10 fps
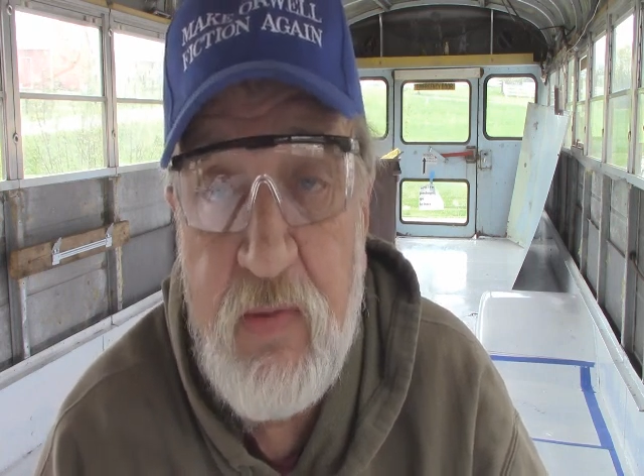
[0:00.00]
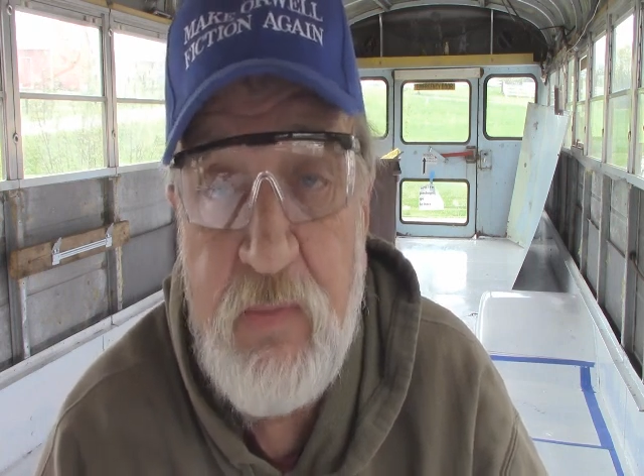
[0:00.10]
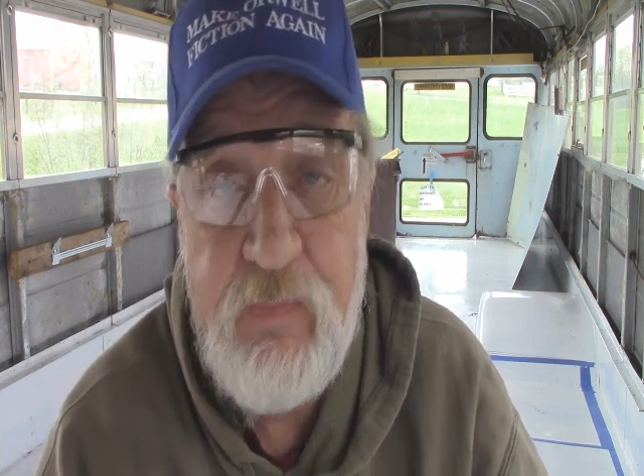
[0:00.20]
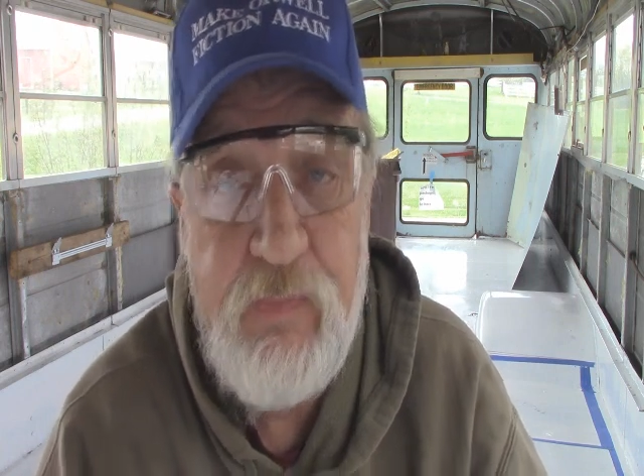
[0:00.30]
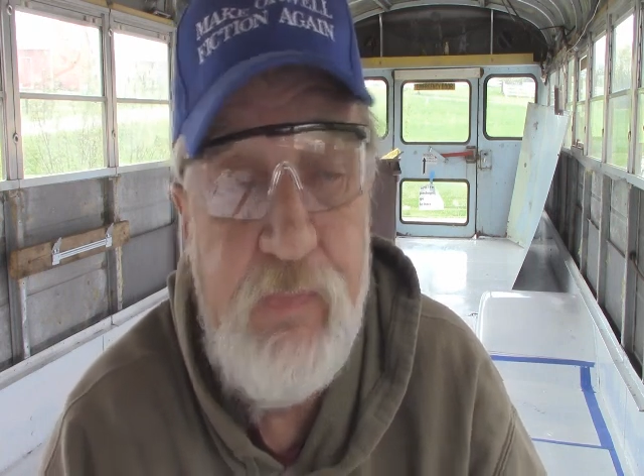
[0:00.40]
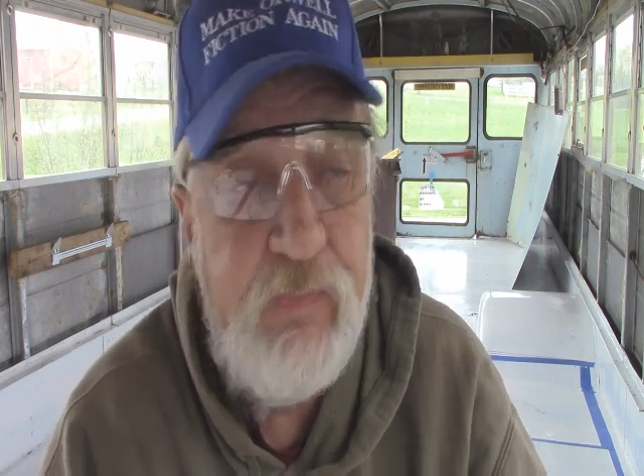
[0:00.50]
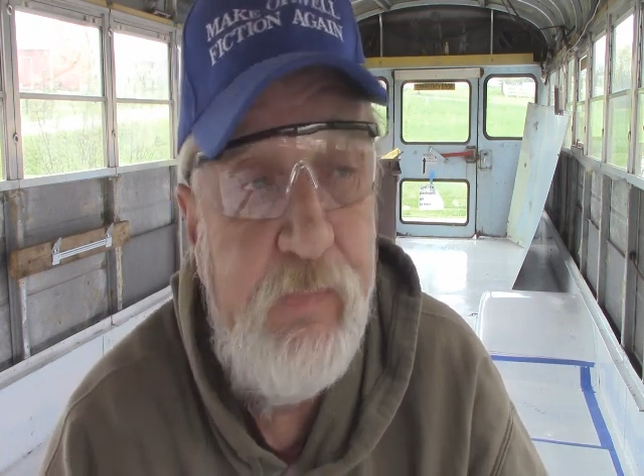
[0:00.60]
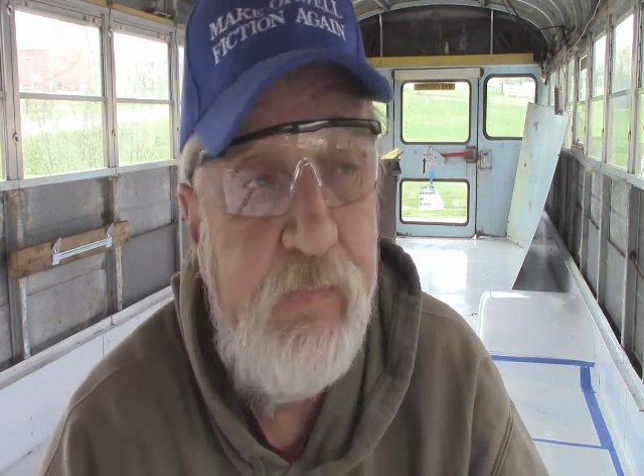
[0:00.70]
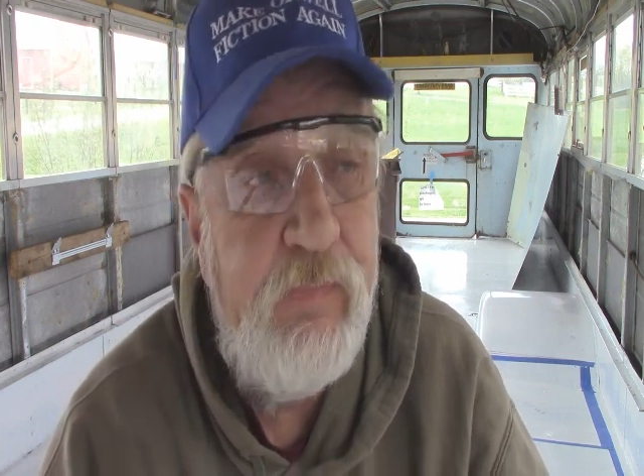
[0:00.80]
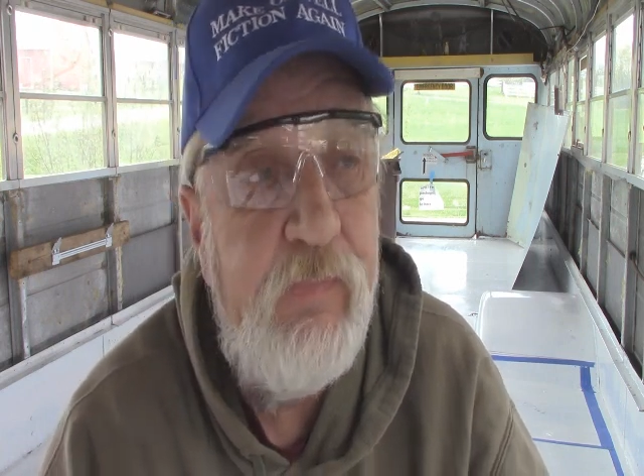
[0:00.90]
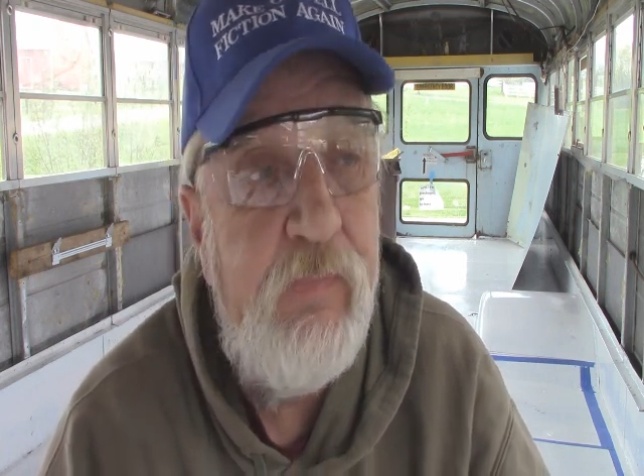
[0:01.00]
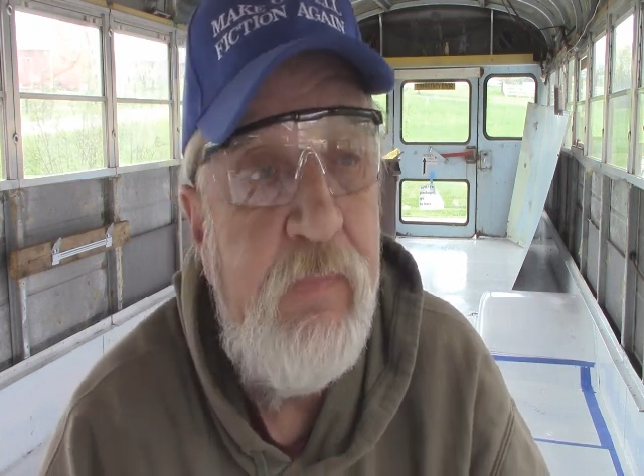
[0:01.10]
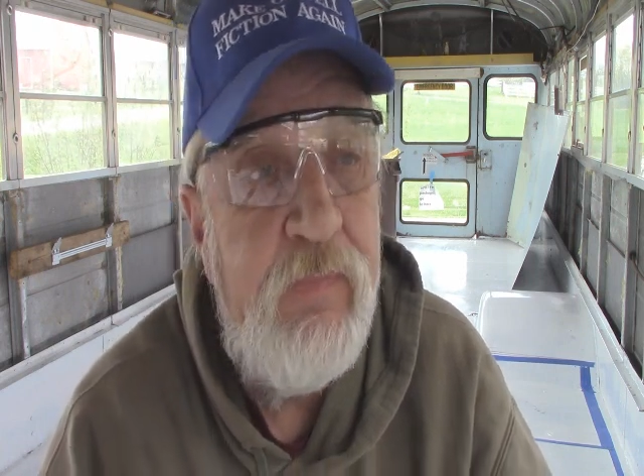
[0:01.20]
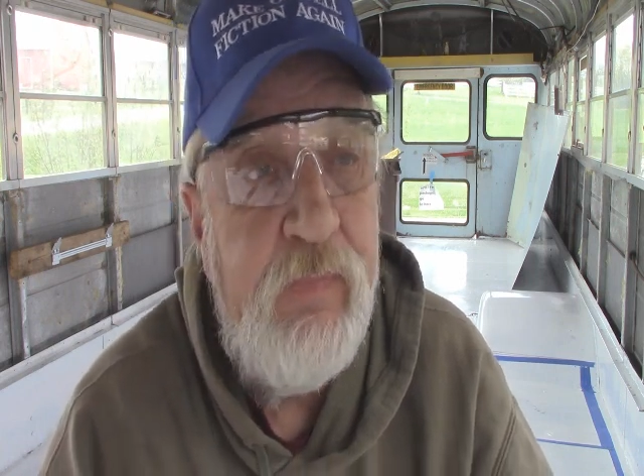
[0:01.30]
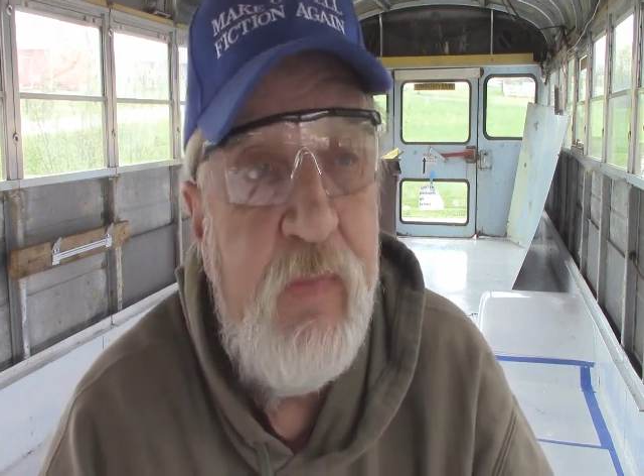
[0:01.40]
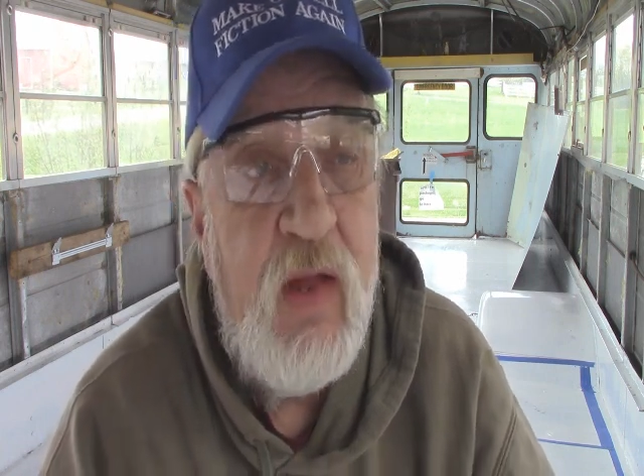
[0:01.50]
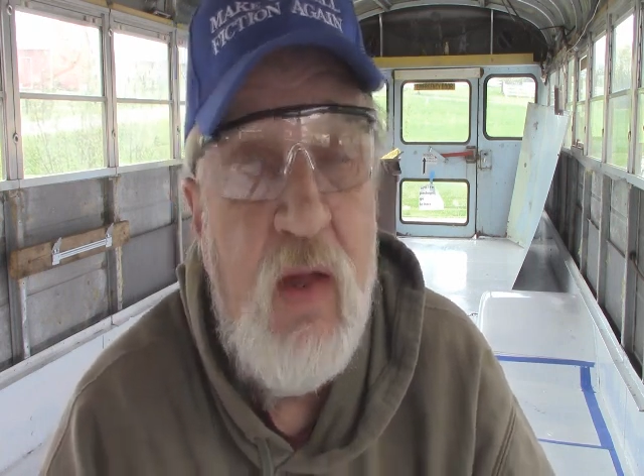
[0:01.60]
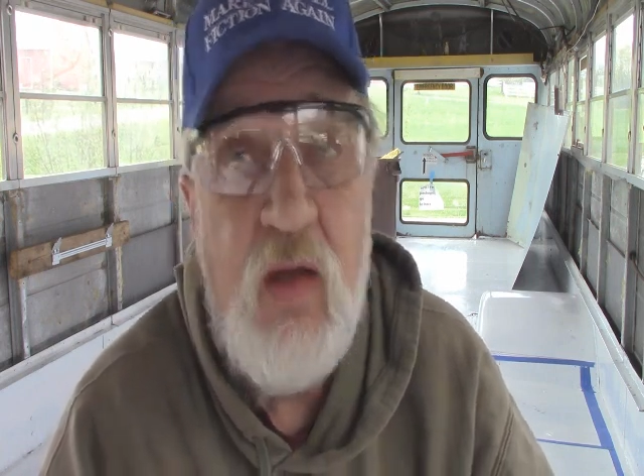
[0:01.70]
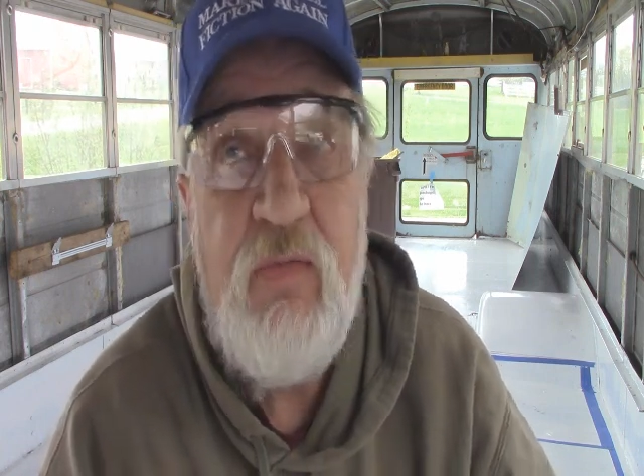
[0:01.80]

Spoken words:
it.